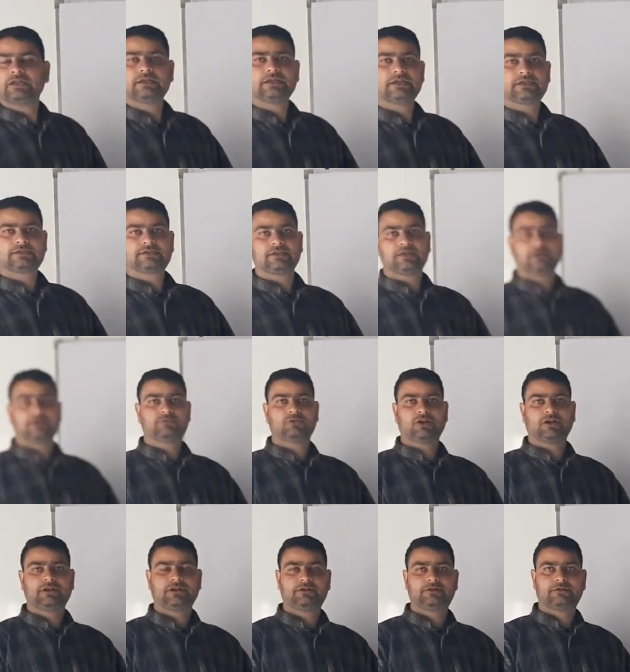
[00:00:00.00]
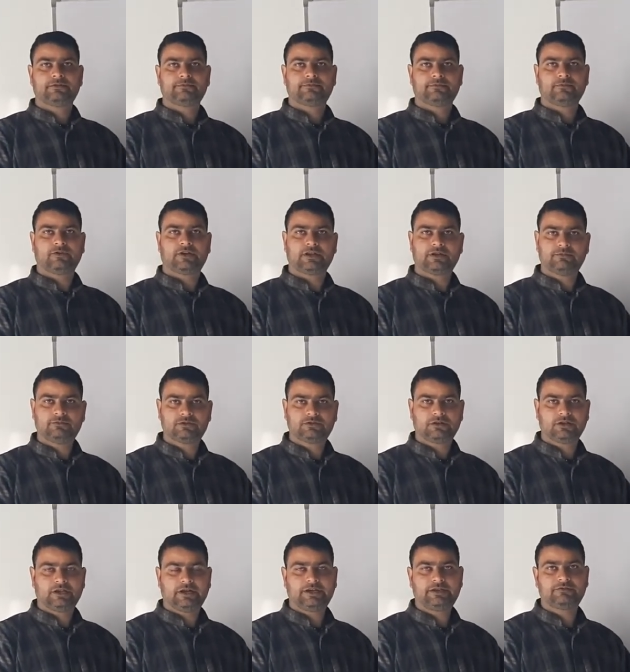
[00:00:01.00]
Assalamu alaikum wa
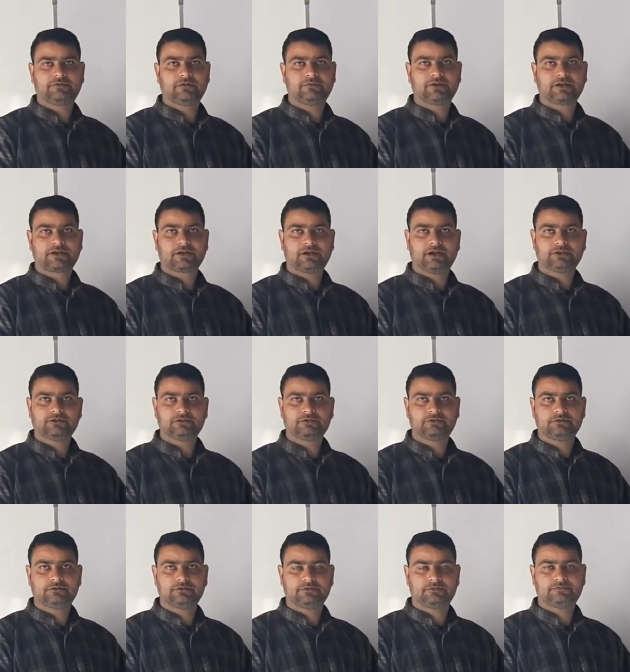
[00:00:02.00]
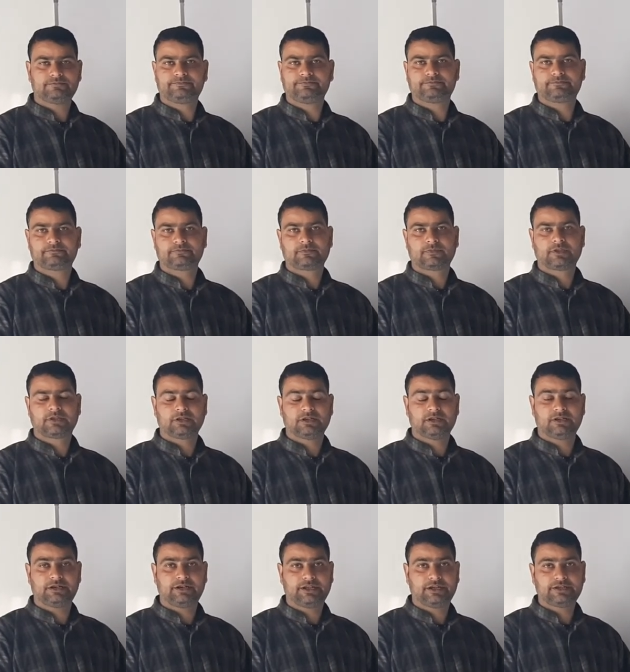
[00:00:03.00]
rahmatullahi wa barakatuh.
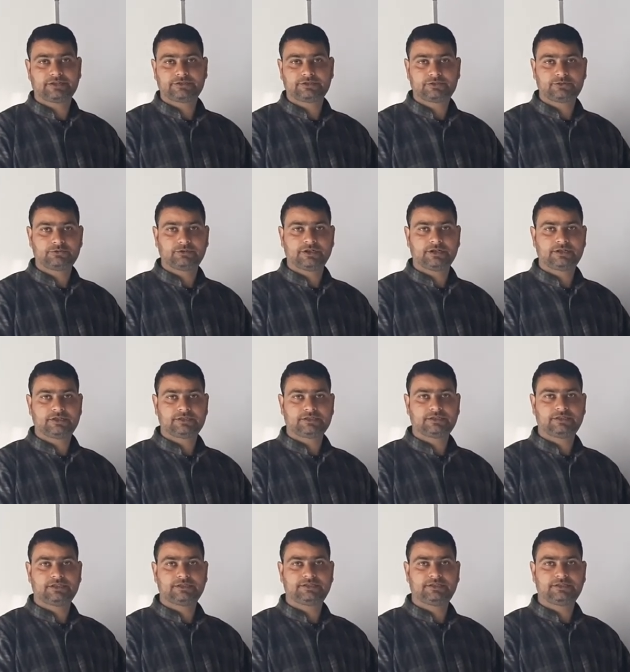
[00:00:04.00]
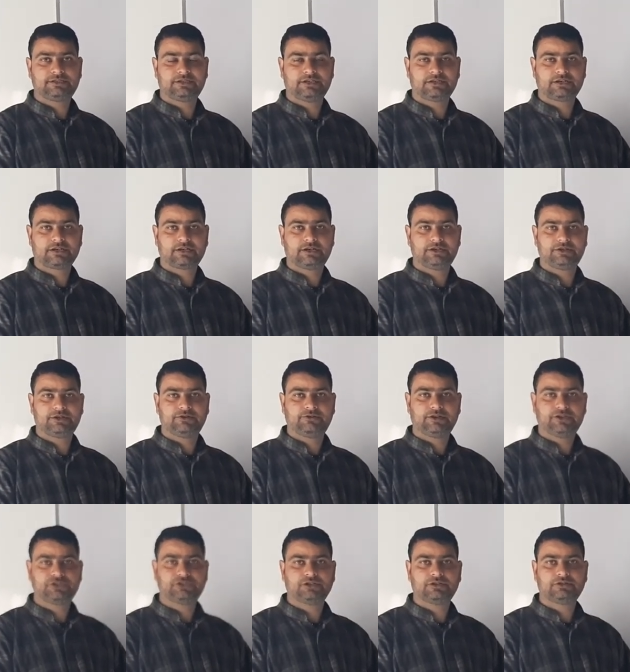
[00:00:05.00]
Dear students, this is in
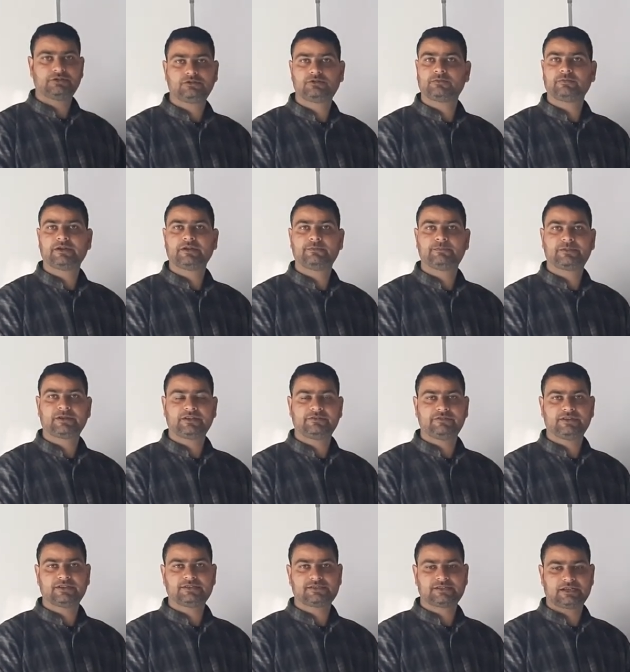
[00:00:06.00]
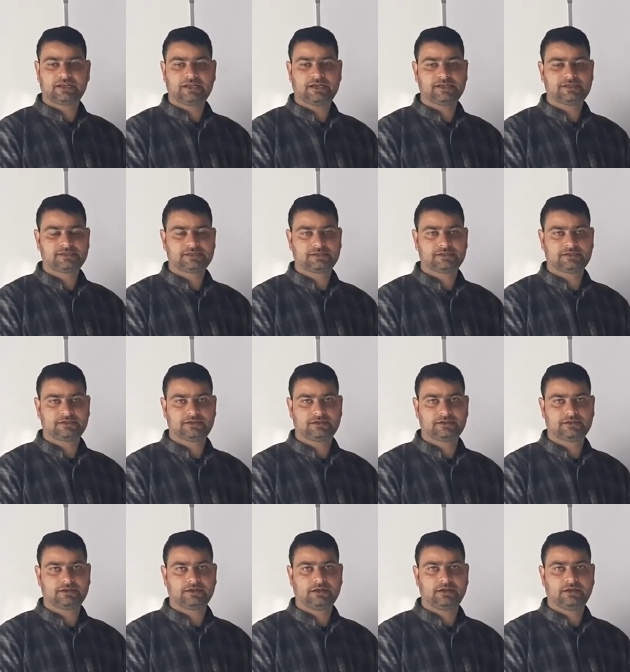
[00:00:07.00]
continuation to my previous class
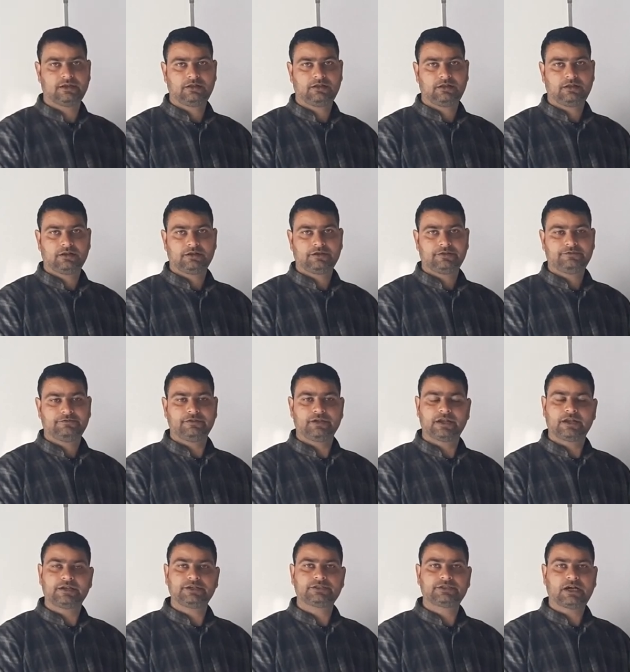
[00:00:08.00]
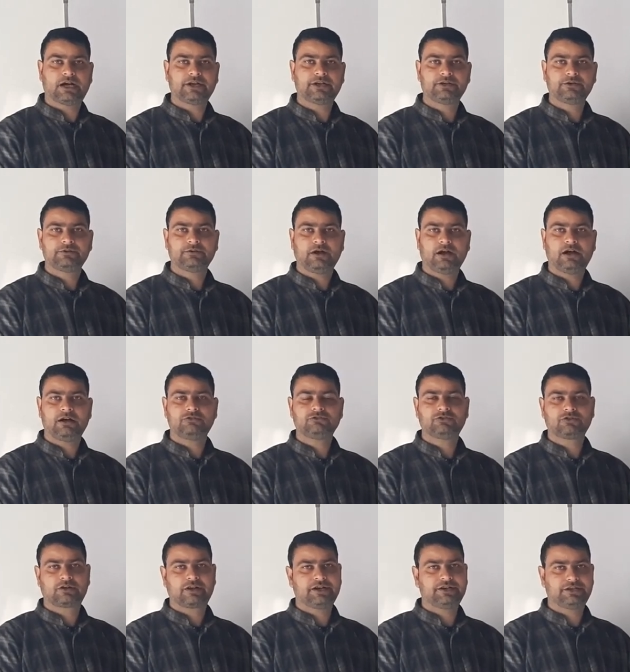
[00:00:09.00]
where I taught you how
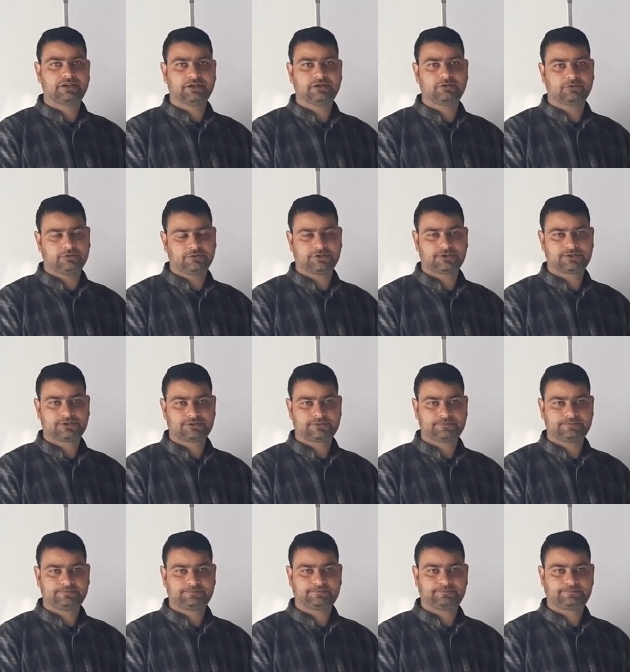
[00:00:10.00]
to write a notes.